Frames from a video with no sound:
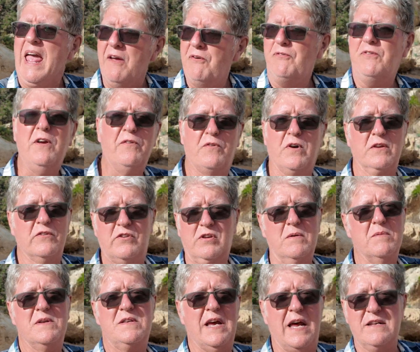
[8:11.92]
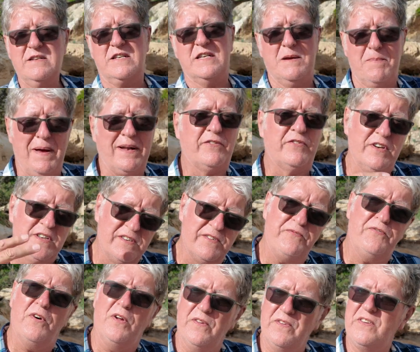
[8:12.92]
if you've got so much energy, your batteries
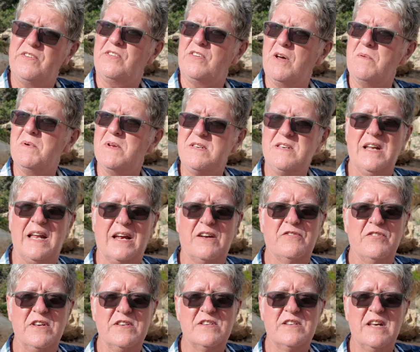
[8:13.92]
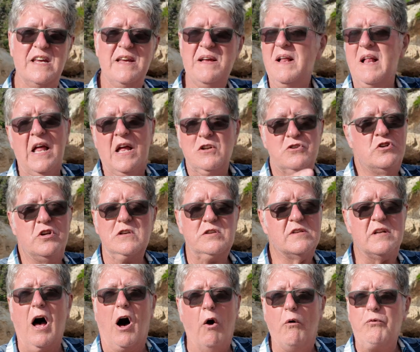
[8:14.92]
are full, and there's so much electricity,
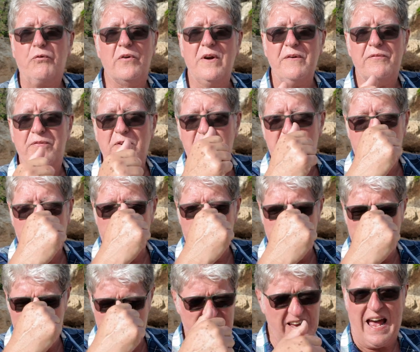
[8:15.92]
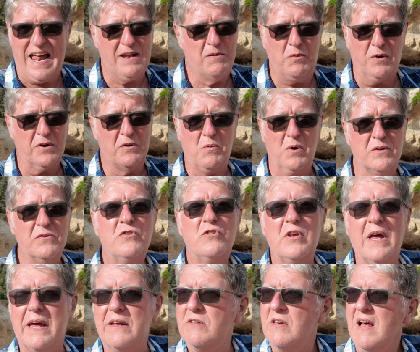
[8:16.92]
just offer it for free to anyone who
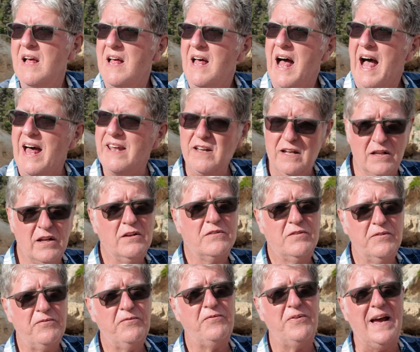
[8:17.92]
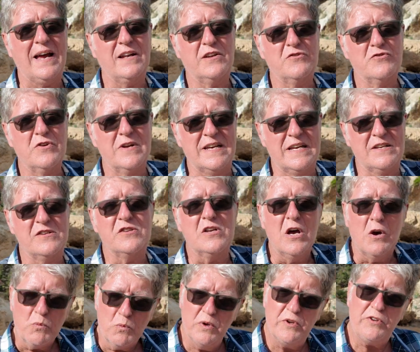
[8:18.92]
wants it. And a lot of
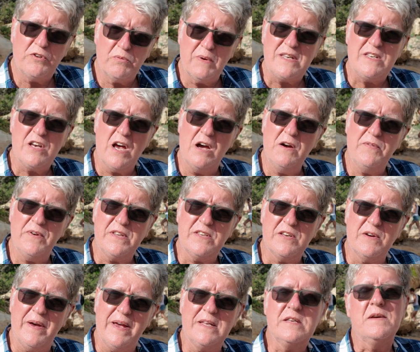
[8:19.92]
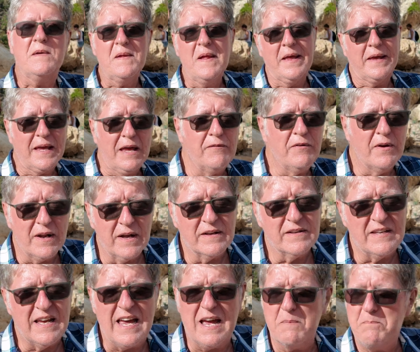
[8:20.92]
factories will switch over to it. Give you an
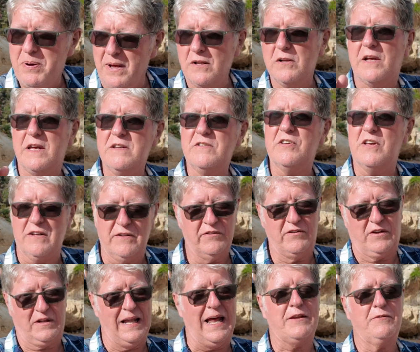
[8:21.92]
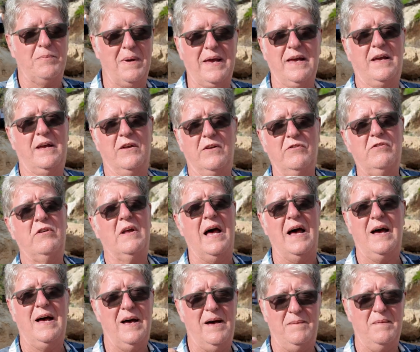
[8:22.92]
idea Pilkington's glassmakers,
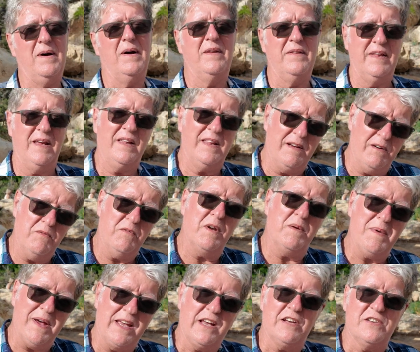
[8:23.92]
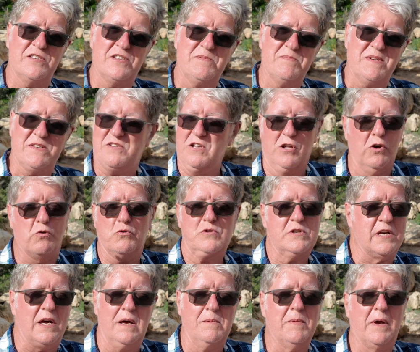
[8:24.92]
uh, they, they, were one of my customers a
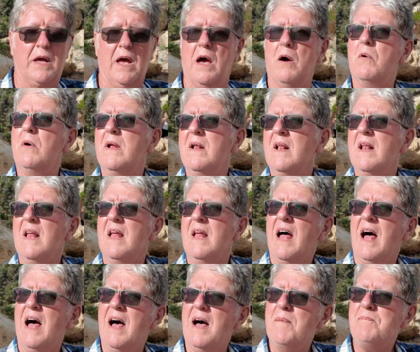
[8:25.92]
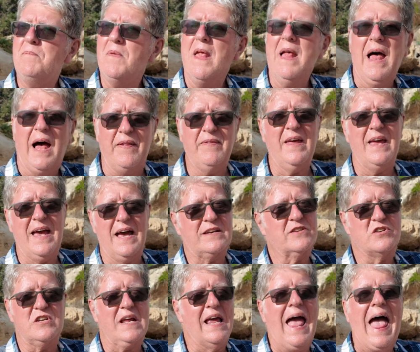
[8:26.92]
long time ago. Um, and they
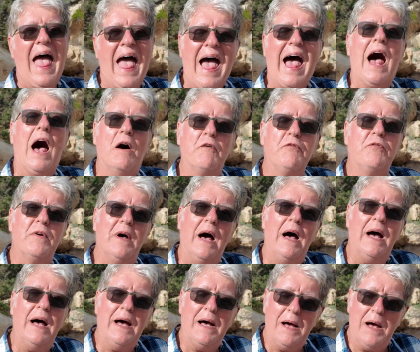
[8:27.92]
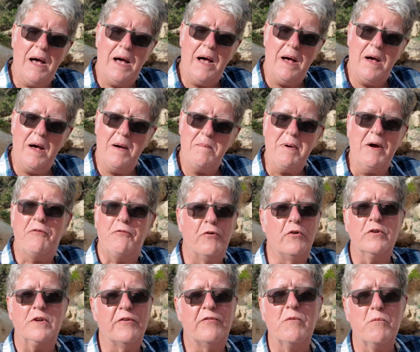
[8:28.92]
actually have uh, about
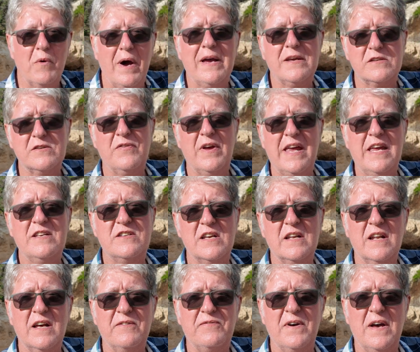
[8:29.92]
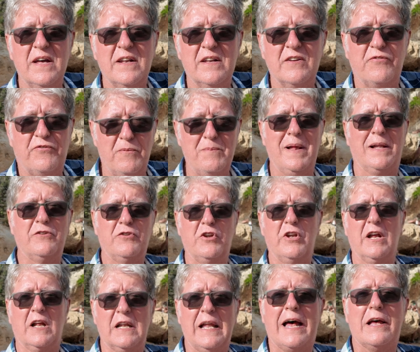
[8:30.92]
four different ways of heating their furnace for
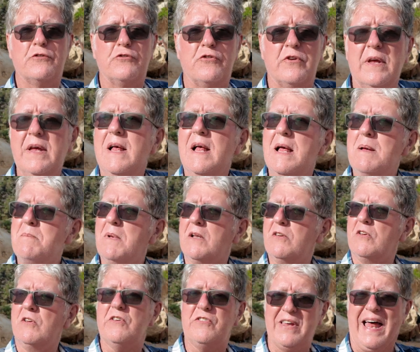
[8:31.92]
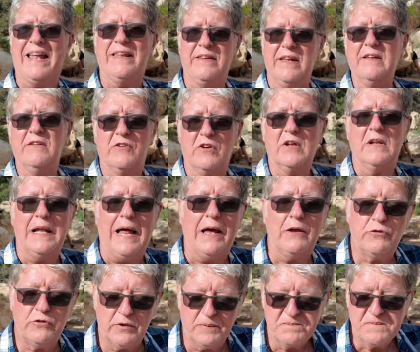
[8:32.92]
melting the glass, melting the sand into
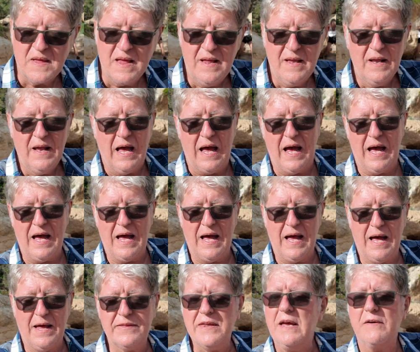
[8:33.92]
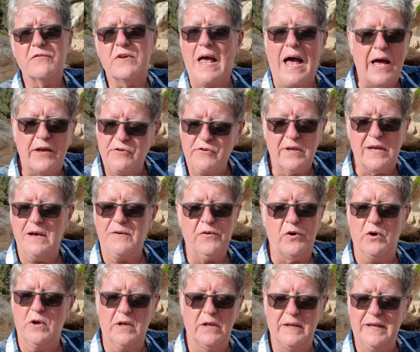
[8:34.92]
glass. Uh, they have gas, they
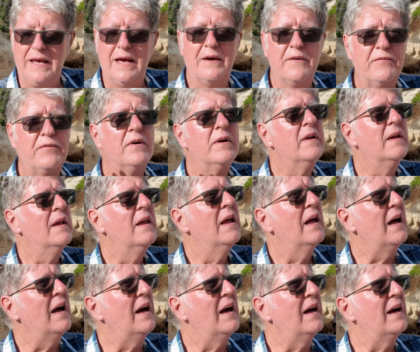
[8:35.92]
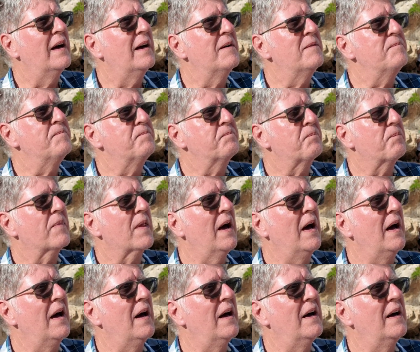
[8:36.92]
have oil, they have um,
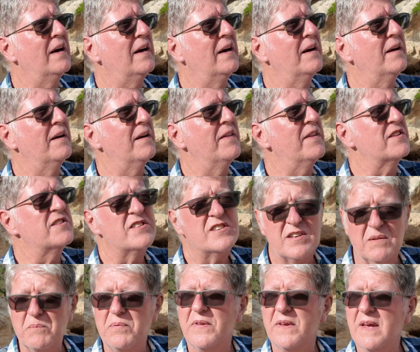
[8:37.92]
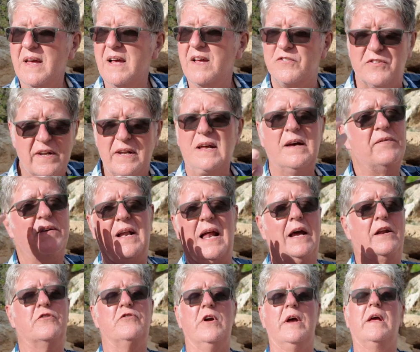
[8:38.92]
uh, there's something else, and they have
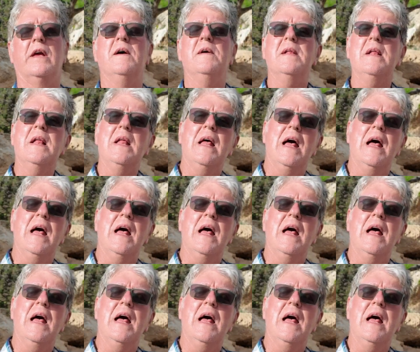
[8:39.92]
electric.